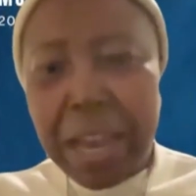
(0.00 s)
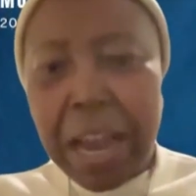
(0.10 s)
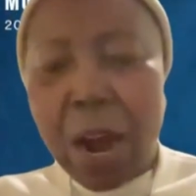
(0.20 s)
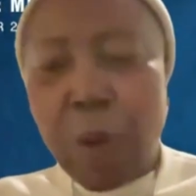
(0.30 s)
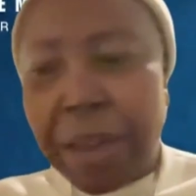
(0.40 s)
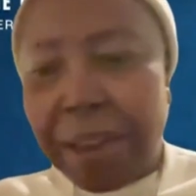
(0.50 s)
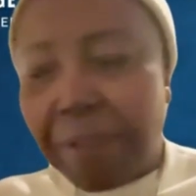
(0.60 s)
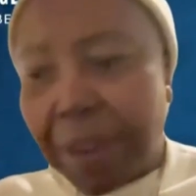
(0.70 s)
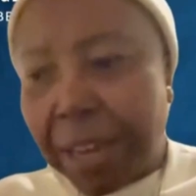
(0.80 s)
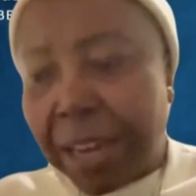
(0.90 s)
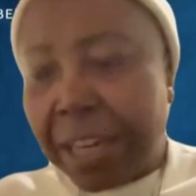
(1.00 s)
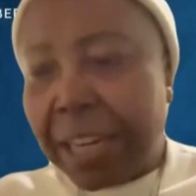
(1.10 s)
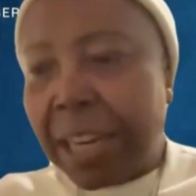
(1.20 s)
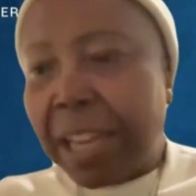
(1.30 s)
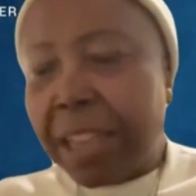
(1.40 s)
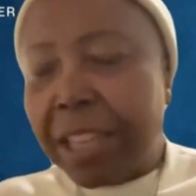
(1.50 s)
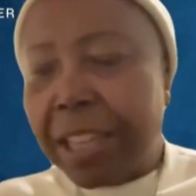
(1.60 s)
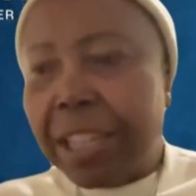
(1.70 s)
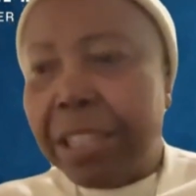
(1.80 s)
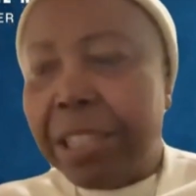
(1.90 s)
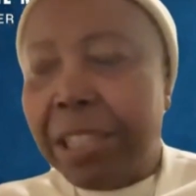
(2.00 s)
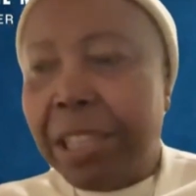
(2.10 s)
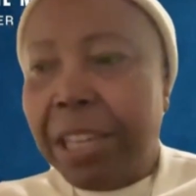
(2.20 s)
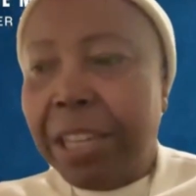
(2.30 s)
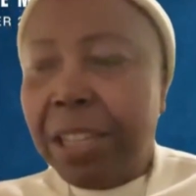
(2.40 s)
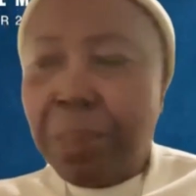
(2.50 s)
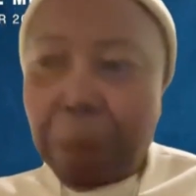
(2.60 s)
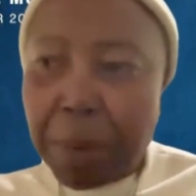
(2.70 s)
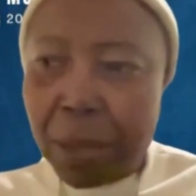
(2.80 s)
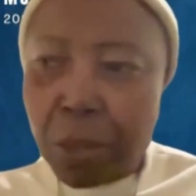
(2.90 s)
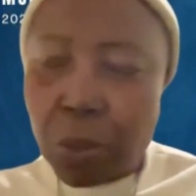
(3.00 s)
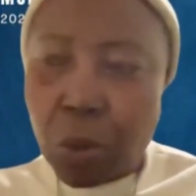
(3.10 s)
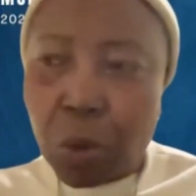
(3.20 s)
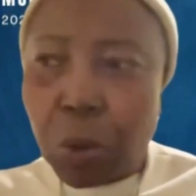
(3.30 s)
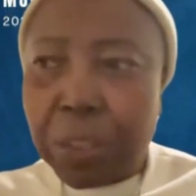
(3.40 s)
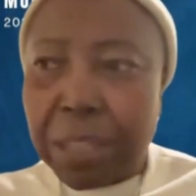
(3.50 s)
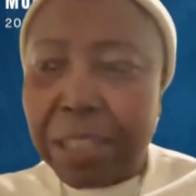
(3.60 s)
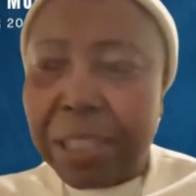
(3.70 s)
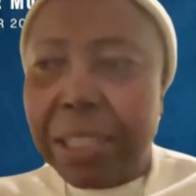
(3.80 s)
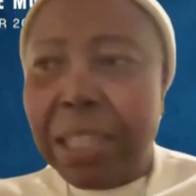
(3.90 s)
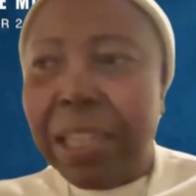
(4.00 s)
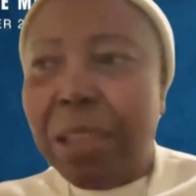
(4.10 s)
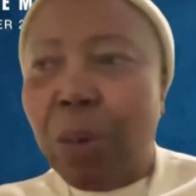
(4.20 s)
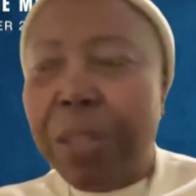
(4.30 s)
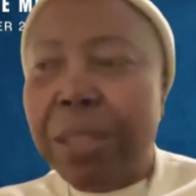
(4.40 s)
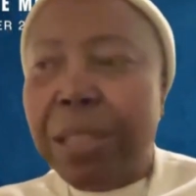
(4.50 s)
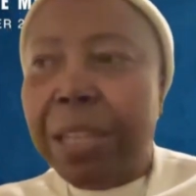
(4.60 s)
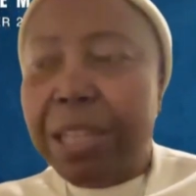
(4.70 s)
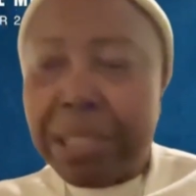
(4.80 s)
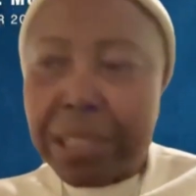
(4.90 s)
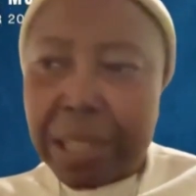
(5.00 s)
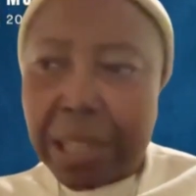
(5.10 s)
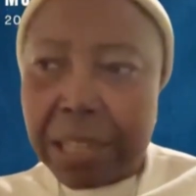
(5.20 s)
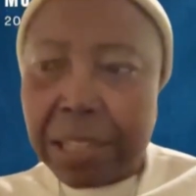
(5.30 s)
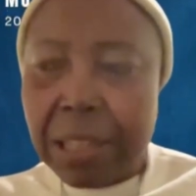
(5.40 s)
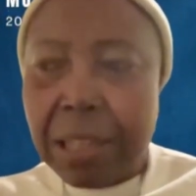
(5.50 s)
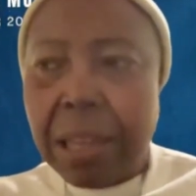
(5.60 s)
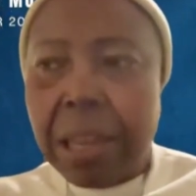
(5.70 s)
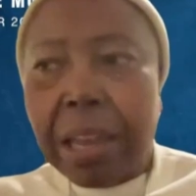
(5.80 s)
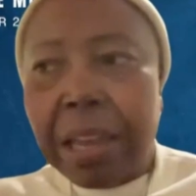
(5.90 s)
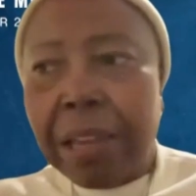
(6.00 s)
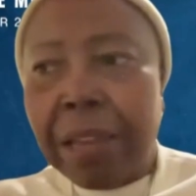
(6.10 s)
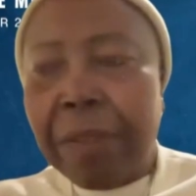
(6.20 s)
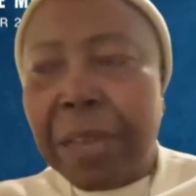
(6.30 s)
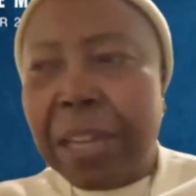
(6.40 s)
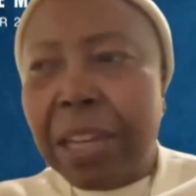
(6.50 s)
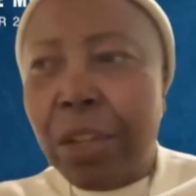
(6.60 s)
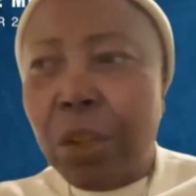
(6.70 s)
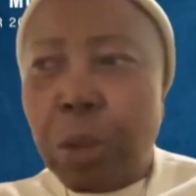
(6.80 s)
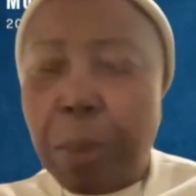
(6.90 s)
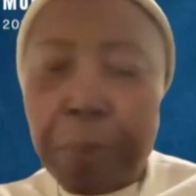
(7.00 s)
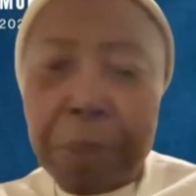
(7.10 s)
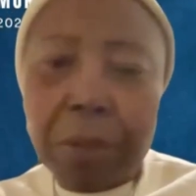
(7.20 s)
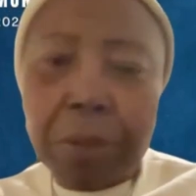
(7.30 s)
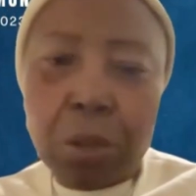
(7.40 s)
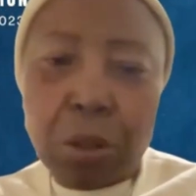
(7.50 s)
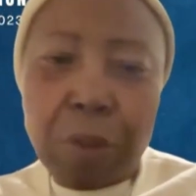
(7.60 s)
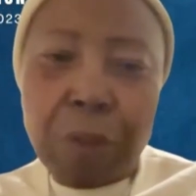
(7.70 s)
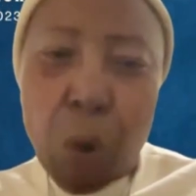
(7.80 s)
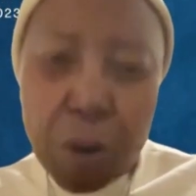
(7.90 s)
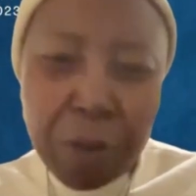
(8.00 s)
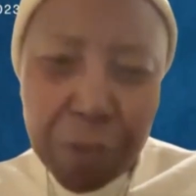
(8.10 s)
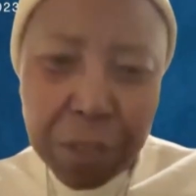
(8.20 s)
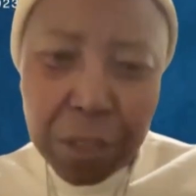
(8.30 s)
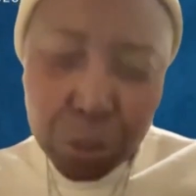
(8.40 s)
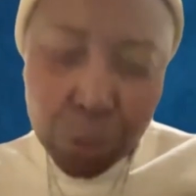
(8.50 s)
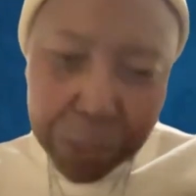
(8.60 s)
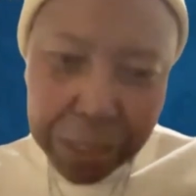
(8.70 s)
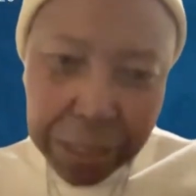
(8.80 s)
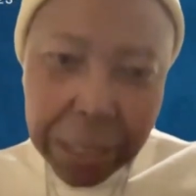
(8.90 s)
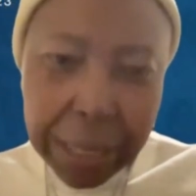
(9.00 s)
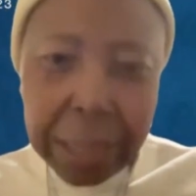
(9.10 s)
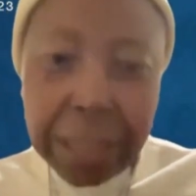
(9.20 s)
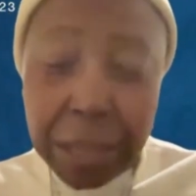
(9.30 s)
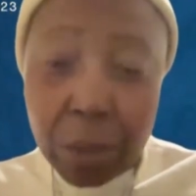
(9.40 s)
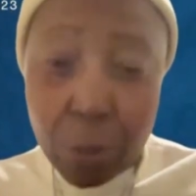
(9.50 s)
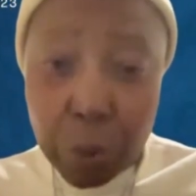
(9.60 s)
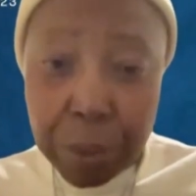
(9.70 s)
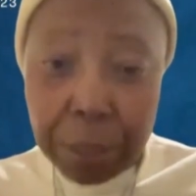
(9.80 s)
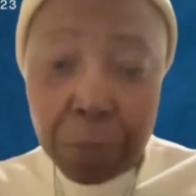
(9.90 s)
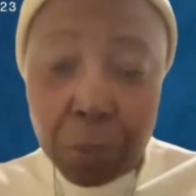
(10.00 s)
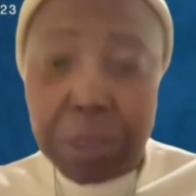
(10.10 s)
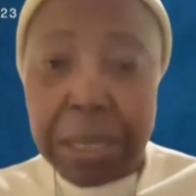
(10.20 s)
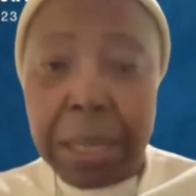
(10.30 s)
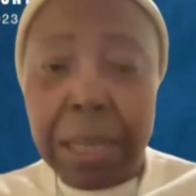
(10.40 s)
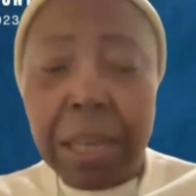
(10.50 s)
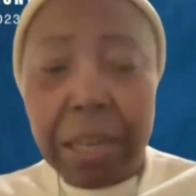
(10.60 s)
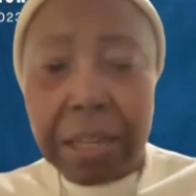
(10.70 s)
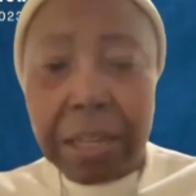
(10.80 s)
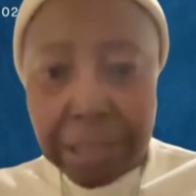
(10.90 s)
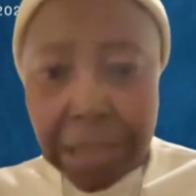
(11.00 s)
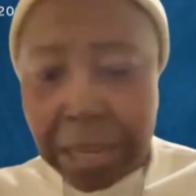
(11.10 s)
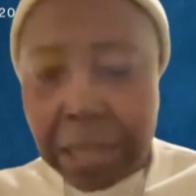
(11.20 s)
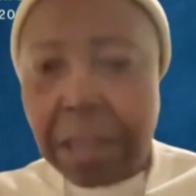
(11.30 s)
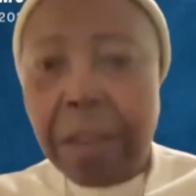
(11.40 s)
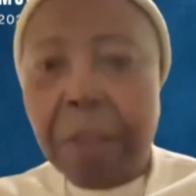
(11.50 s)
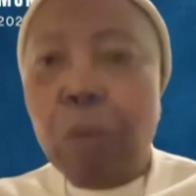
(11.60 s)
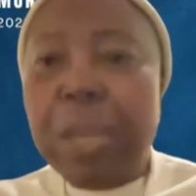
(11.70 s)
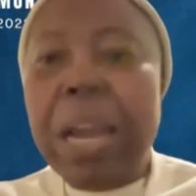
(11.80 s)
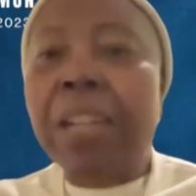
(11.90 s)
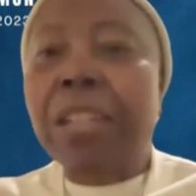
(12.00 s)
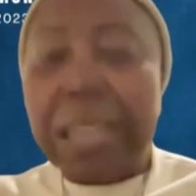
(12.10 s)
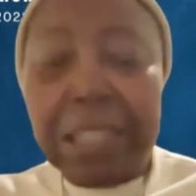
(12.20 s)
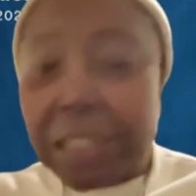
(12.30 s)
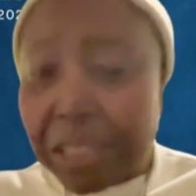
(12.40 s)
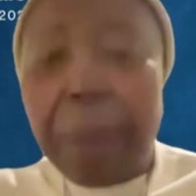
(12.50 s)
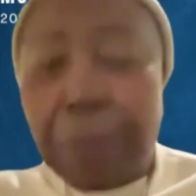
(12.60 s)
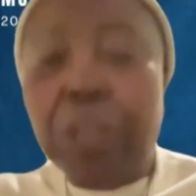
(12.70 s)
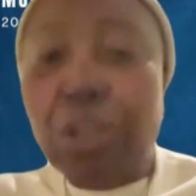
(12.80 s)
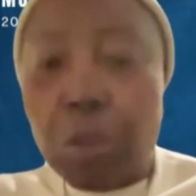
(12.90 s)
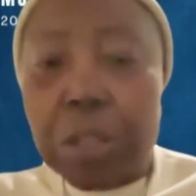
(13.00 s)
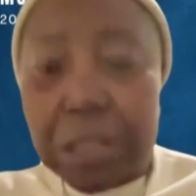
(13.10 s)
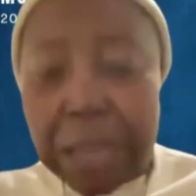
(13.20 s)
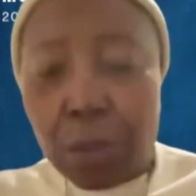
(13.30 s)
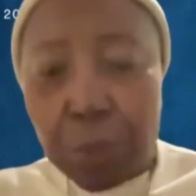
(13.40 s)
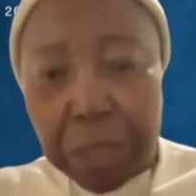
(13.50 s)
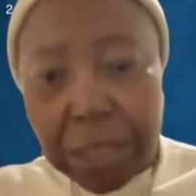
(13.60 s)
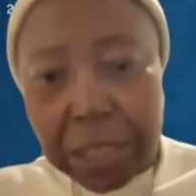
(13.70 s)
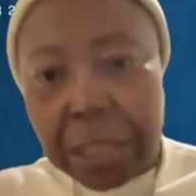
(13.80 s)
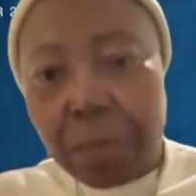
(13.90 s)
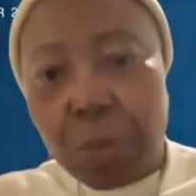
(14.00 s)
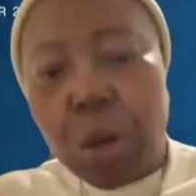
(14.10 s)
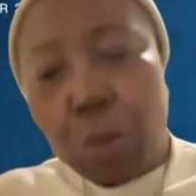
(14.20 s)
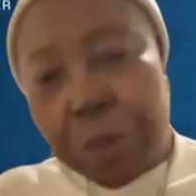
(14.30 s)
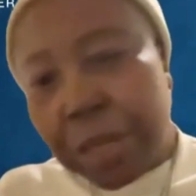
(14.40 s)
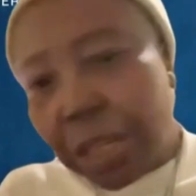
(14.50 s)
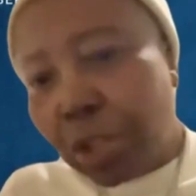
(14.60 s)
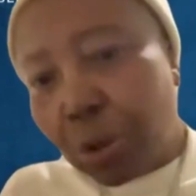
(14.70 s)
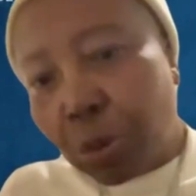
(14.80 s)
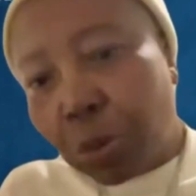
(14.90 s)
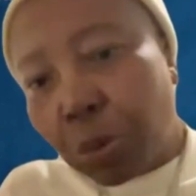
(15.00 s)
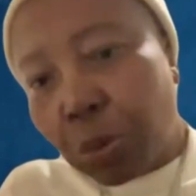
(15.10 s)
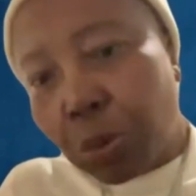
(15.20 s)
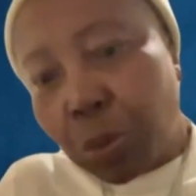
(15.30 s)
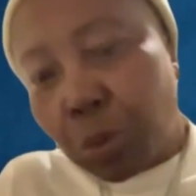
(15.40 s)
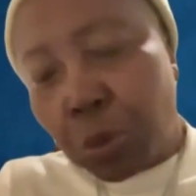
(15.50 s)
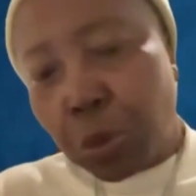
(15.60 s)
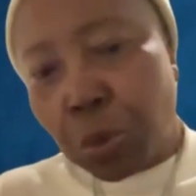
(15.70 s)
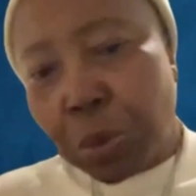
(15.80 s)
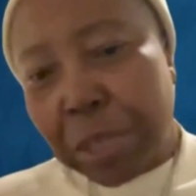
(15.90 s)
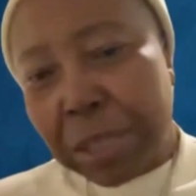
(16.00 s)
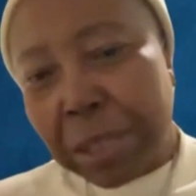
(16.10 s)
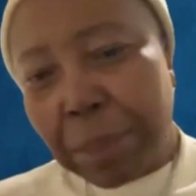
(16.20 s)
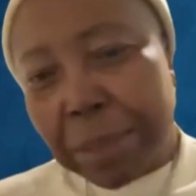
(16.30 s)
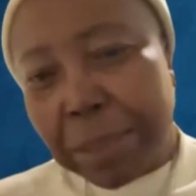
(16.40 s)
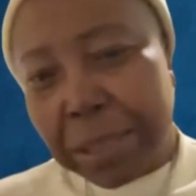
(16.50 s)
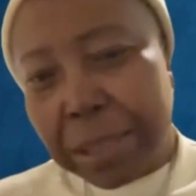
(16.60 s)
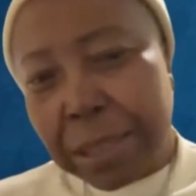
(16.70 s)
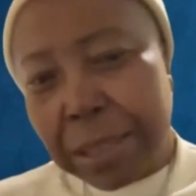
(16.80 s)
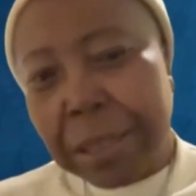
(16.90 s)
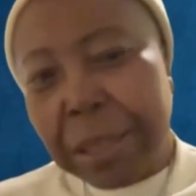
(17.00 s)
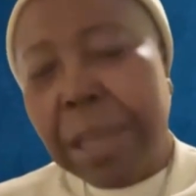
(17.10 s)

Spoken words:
However, and I think it's maybe I should also just indicate there was an incident that led to a big sort of conflict situation. I think that got them to say, really, we are just, something is not right within the team. We need to get some assistance.